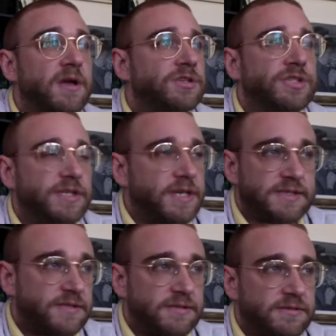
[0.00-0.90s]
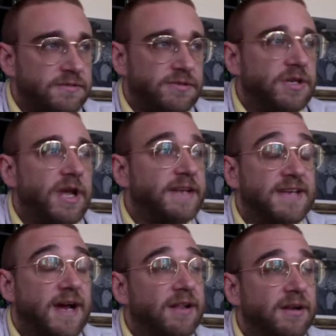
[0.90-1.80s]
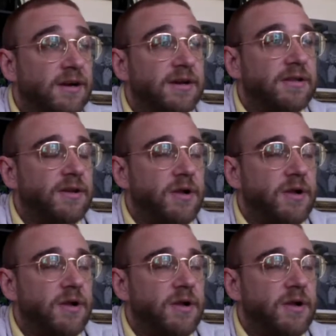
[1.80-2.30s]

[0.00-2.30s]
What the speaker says: she doesn't, I tell her,